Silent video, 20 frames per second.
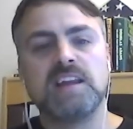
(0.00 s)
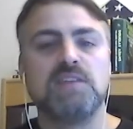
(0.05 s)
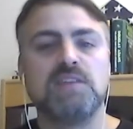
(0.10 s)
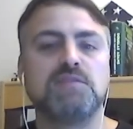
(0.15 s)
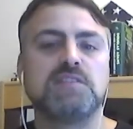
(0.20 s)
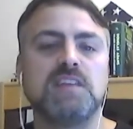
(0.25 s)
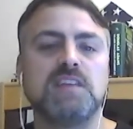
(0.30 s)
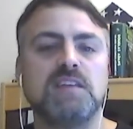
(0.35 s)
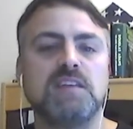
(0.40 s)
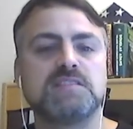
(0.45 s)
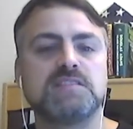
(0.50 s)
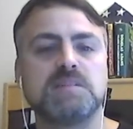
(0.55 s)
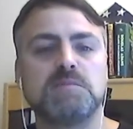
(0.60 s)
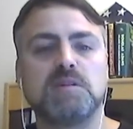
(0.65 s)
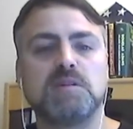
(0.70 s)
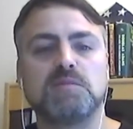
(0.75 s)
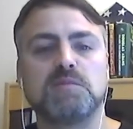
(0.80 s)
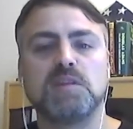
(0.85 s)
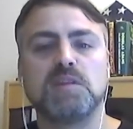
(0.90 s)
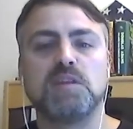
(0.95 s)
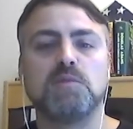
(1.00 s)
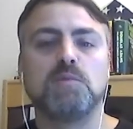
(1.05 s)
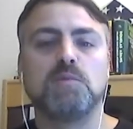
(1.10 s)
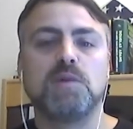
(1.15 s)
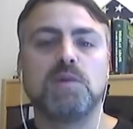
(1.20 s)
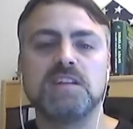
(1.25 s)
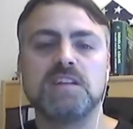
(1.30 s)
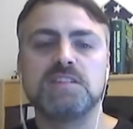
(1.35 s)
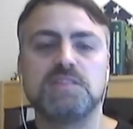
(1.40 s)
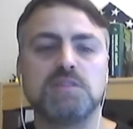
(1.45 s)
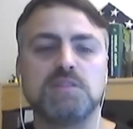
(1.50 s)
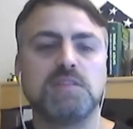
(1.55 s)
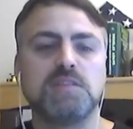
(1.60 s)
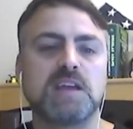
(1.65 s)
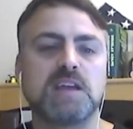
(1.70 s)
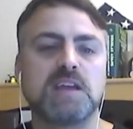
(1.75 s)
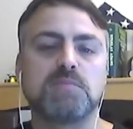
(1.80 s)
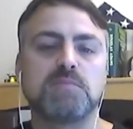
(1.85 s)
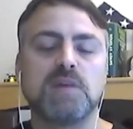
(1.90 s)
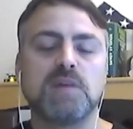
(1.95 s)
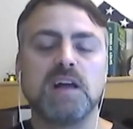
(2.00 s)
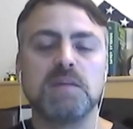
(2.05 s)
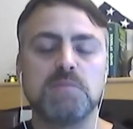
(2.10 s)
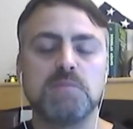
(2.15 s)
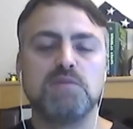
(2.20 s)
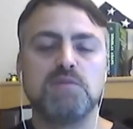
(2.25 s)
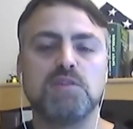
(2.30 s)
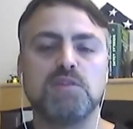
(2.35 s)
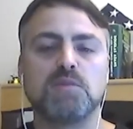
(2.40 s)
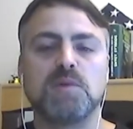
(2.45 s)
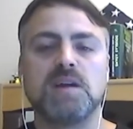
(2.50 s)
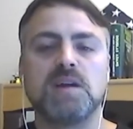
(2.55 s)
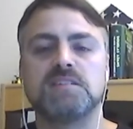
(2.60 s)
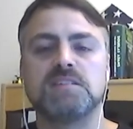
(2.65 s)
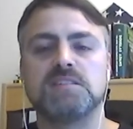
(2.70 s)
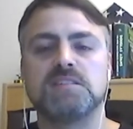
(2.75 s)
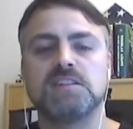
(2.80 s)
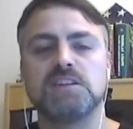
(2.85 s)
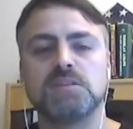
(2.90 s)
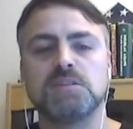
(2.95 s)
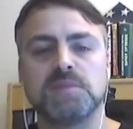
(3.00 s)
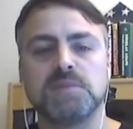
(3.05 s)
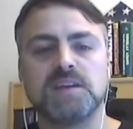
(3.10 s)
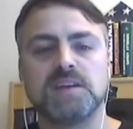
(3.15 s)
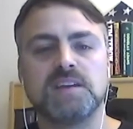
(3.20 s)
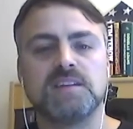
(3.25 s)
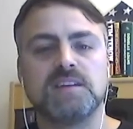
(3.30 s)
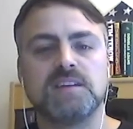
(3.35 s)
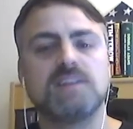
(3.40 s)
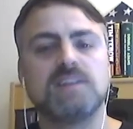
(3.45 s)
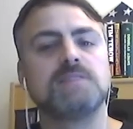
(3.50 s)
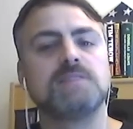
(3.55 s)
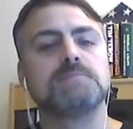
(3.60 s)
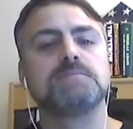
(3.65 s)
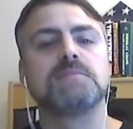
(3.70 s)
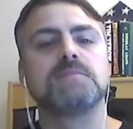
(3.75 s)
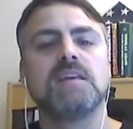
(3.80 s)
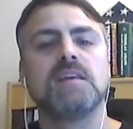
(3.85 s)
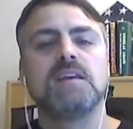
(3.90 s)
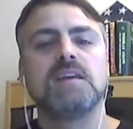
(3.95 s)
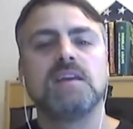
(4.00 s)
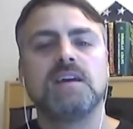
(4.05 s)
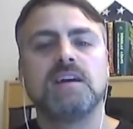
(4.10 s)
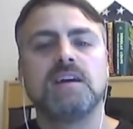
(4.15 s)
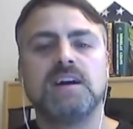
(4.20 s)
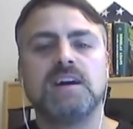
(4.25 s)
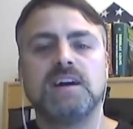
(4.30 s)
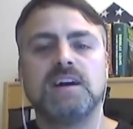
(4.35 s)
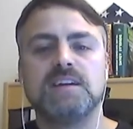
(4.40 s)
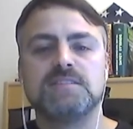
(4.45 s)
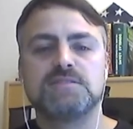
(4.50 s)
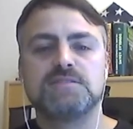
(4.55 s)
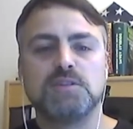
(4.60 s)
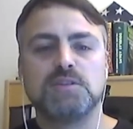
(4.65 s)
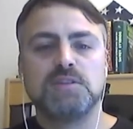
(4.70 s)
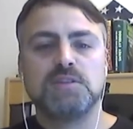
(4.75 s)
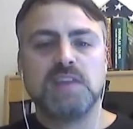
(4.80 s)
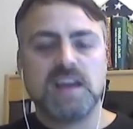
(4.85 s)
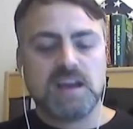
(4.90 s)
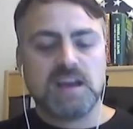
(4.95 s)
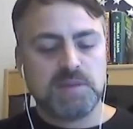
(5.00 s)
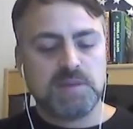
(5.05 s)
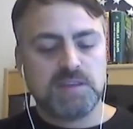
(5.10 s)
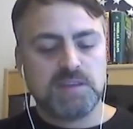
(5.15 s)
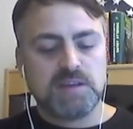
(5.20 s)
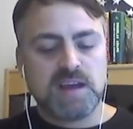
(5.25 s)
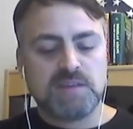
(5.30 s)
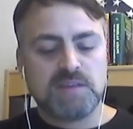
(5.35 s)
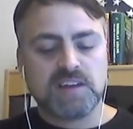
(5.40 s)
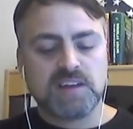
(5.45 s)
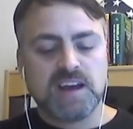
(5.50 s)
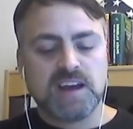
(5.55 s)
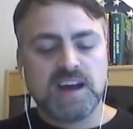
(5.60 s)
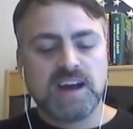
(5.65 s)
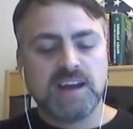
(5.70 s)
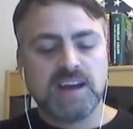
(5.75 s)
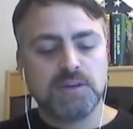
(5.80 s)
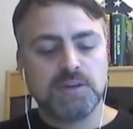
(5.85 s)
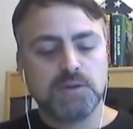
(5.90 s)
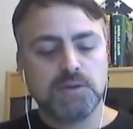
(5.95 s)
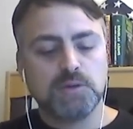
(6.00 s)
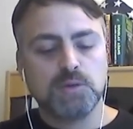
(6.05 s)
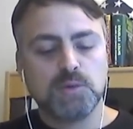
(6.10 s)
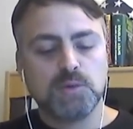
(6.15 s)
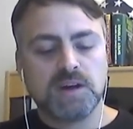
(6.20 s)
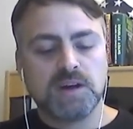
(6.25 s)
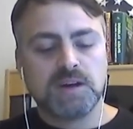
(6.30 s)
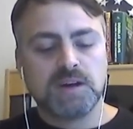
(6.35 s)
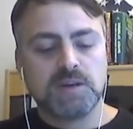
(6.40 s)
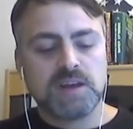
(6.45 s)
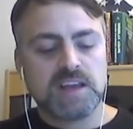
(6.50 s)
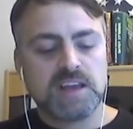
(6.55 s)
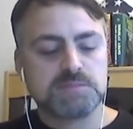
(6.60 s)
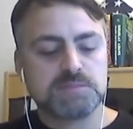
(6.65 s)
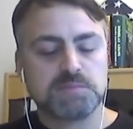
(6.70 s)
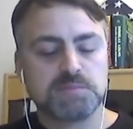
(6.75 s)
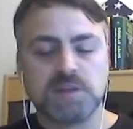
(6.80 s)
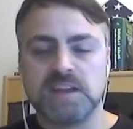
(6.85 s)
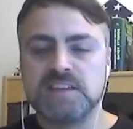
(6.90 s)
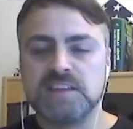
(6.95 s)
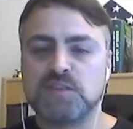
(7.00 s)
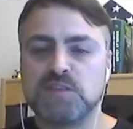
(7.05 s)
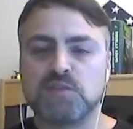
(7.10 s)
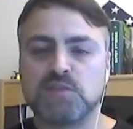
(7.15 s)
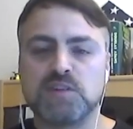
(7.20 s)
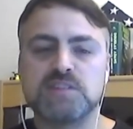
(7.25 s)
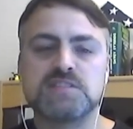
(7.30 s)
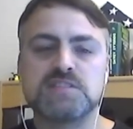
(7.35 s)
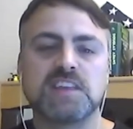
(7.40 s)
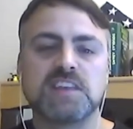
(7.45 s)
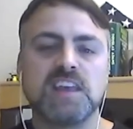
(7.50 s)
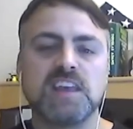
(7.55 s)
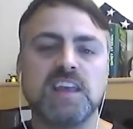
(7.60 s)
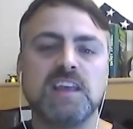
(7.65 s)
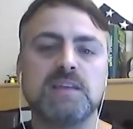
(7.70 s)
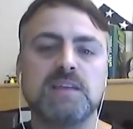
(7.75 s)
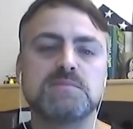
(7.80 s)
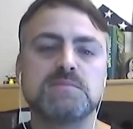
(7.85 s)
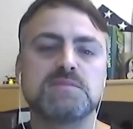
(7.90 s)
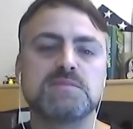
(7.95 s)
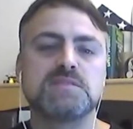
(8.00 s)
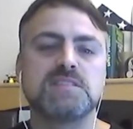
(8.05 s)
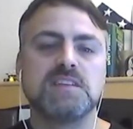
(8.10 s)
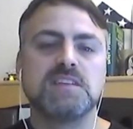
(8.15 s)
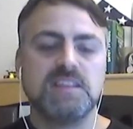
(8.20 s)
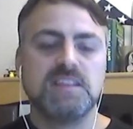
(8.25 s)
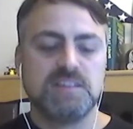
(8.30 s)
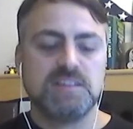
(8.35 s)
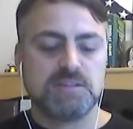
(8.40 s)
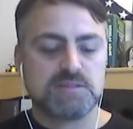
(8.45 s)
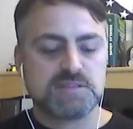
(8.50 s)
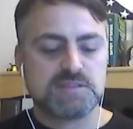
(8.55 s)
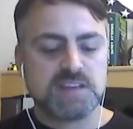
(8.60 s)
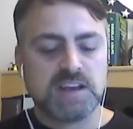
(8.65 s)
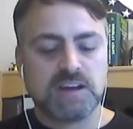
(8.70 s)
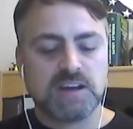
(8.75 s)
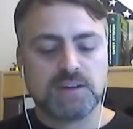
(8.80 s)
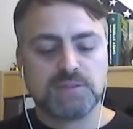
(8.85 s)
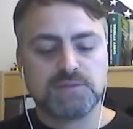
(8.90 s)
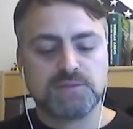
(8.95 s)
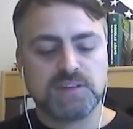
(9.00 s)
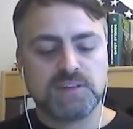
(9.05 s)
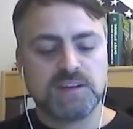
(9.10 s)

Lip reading: If someone really wanted to, they could probably move you around a little bit. So, yeah, I mean, you have a guy who has played different schemes in yourself.